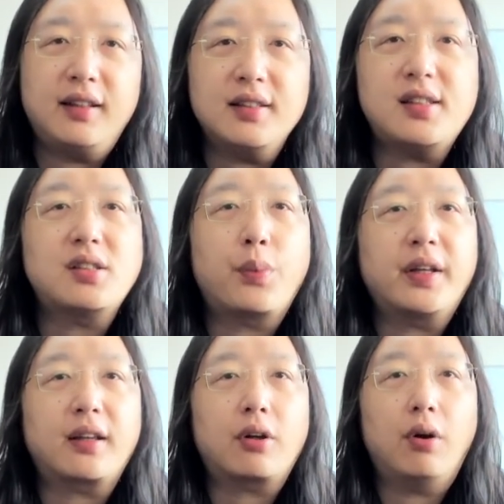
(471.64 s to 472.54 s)
And this is
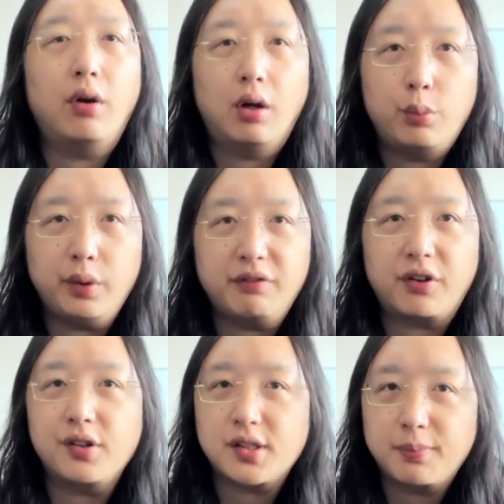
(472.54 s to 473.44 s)
what I call
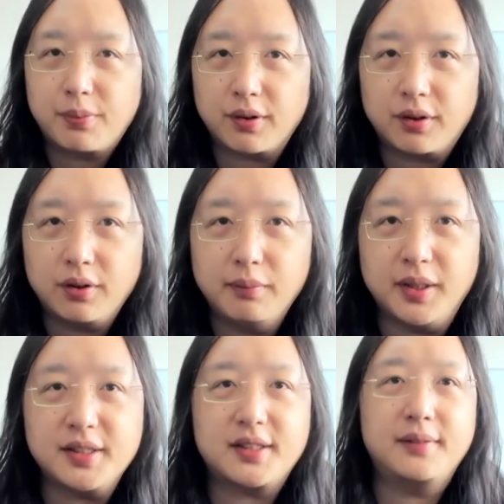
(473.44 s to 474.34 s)
reverse
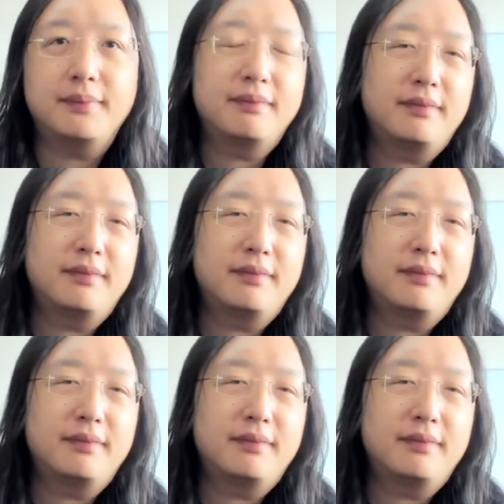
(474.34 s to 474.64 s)
procurement.